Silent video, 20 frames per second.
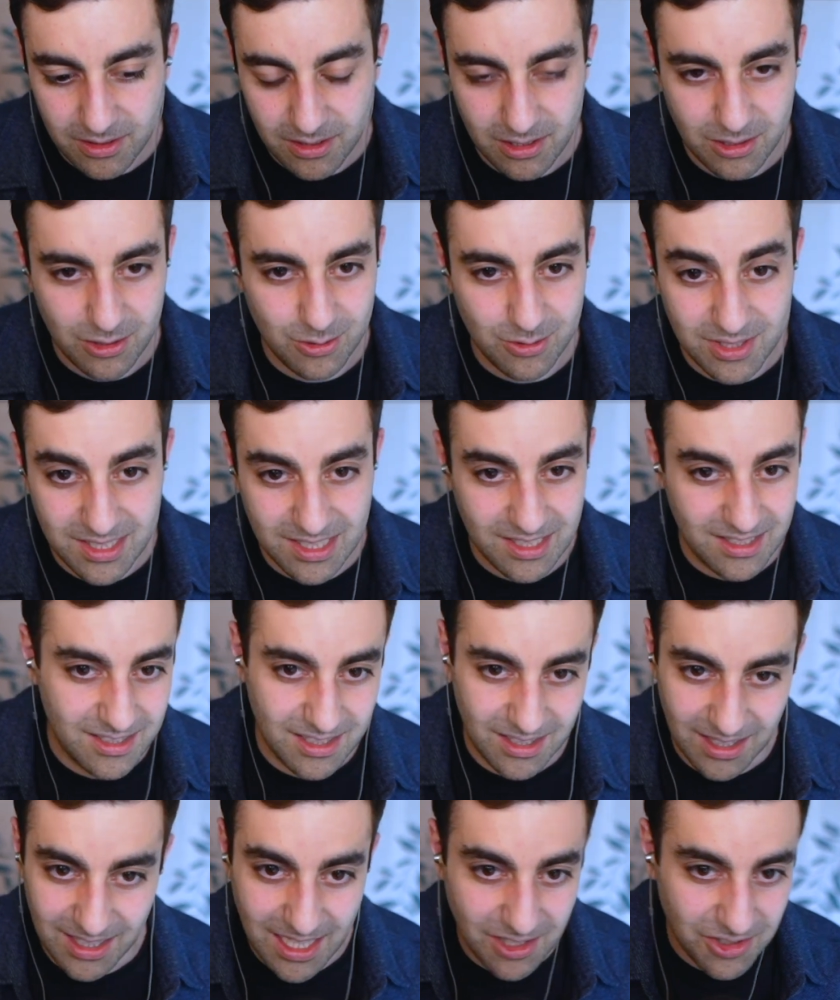use
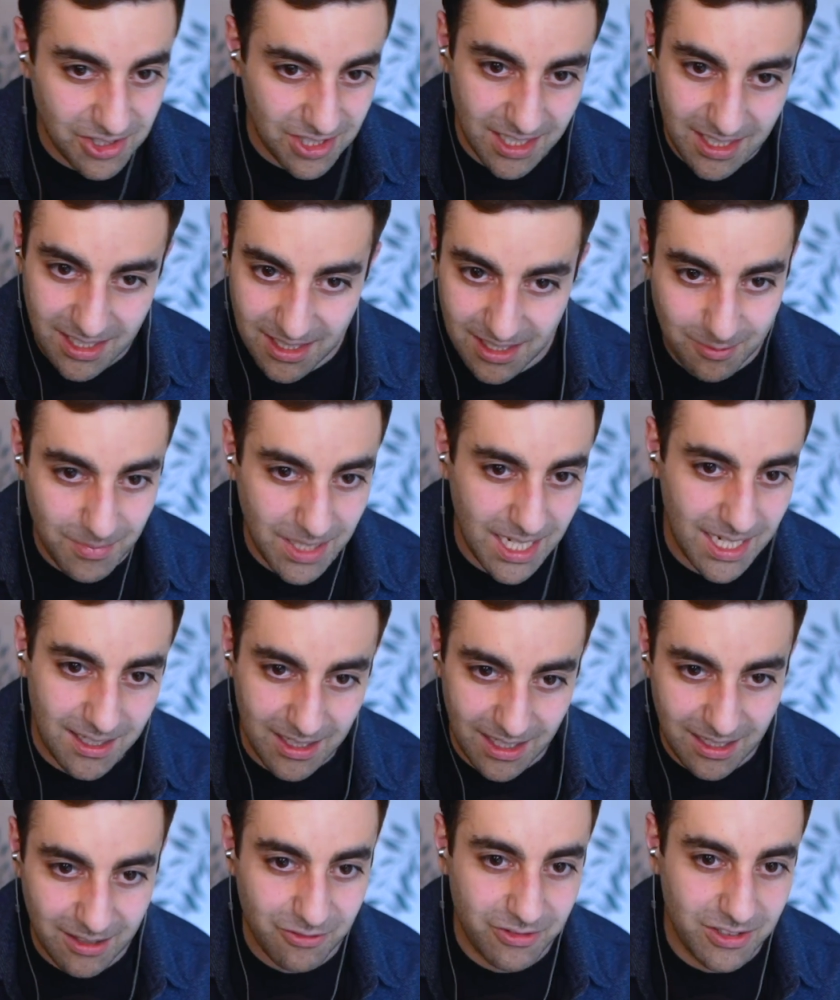distillation and make
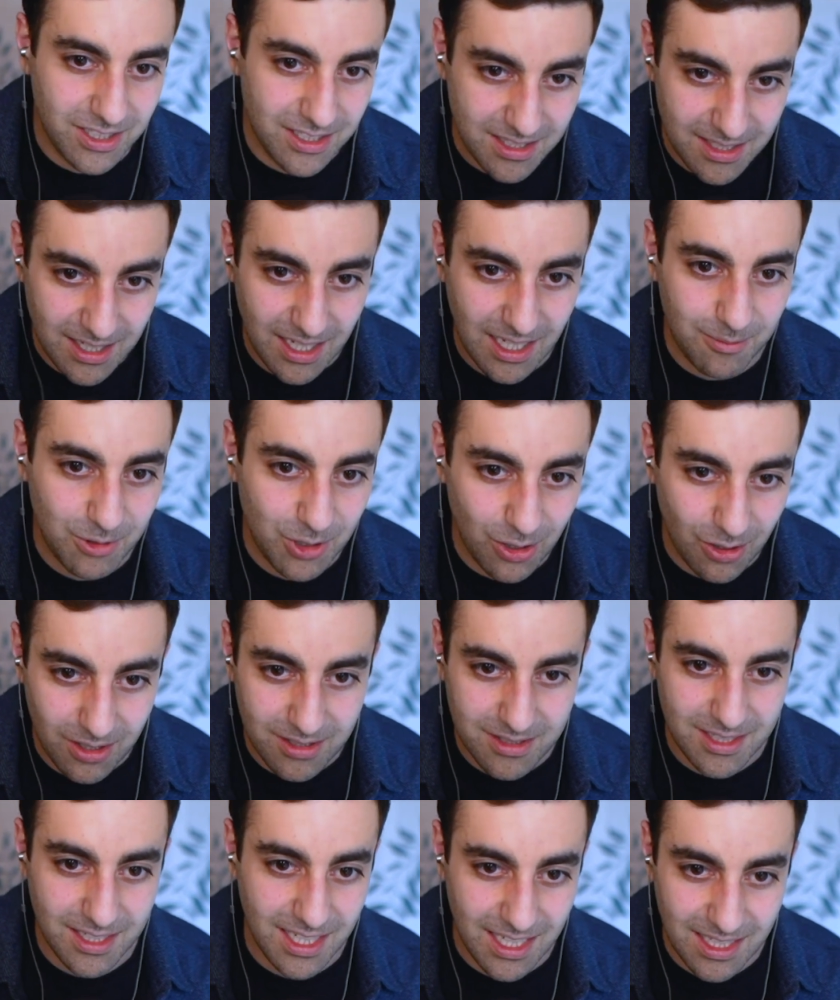inference time
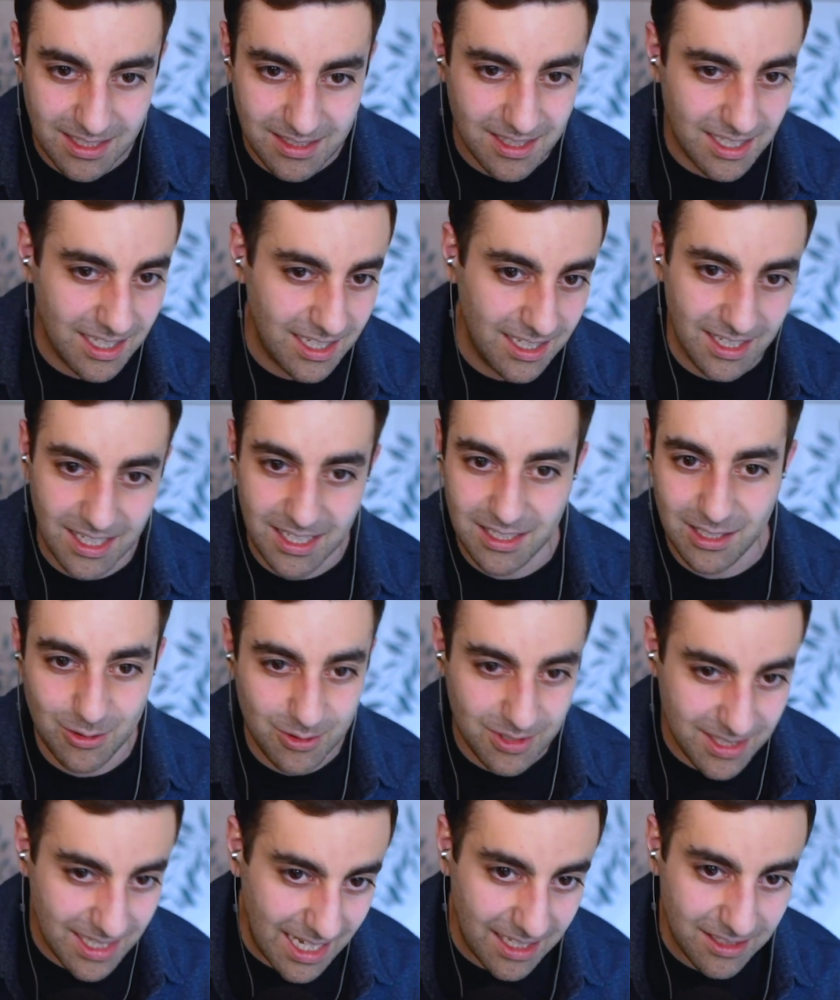calls against it and
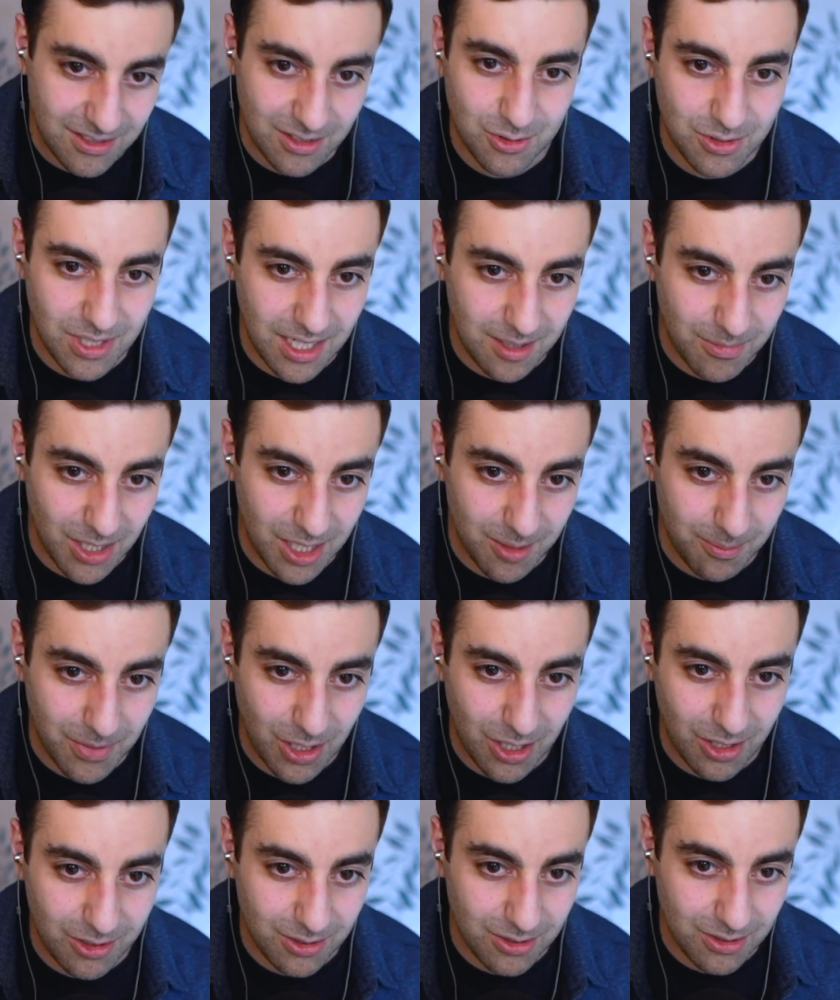use that to train my
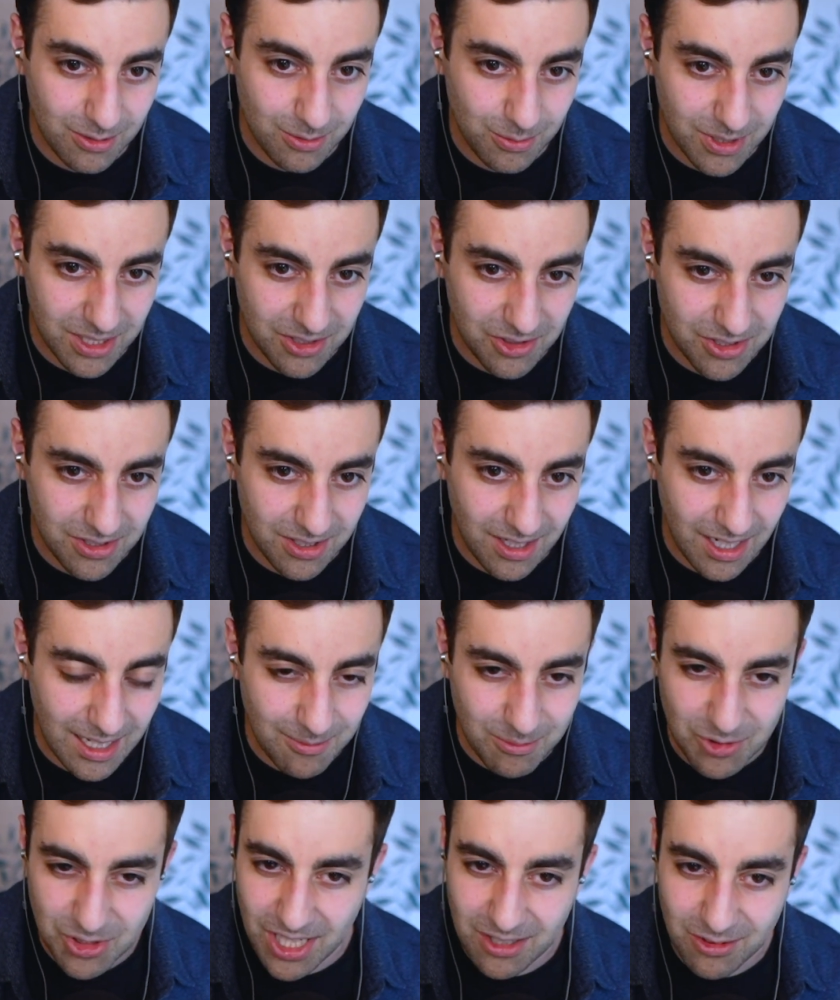model, which
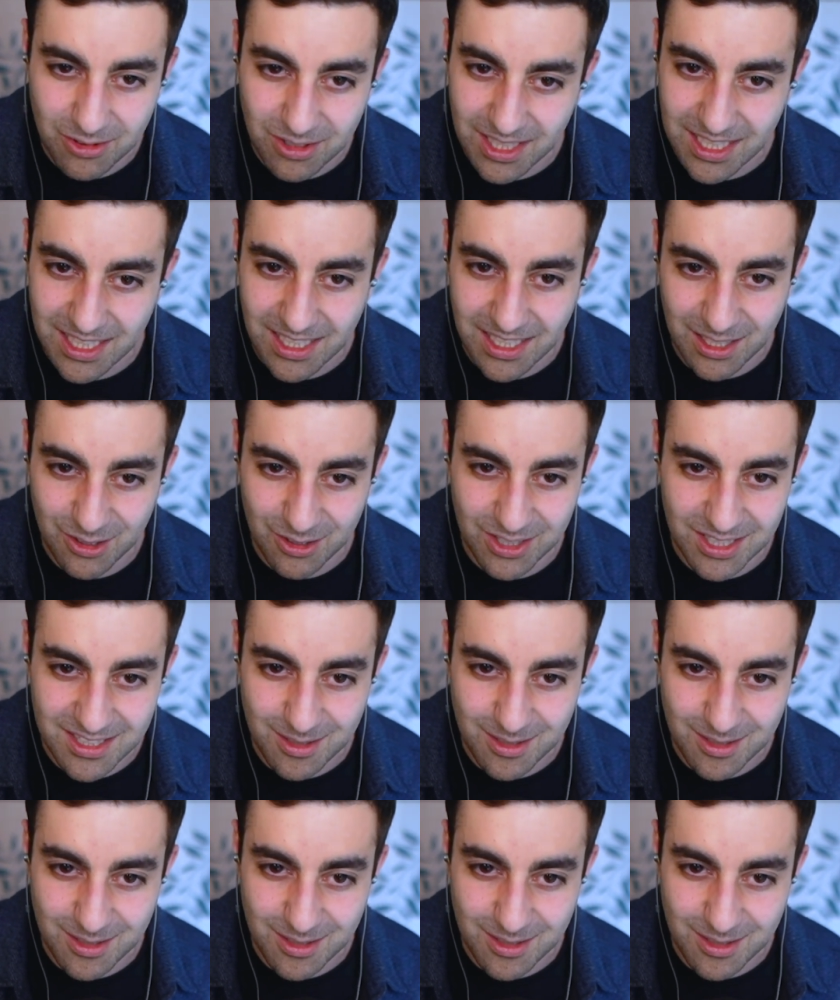I'm generally curious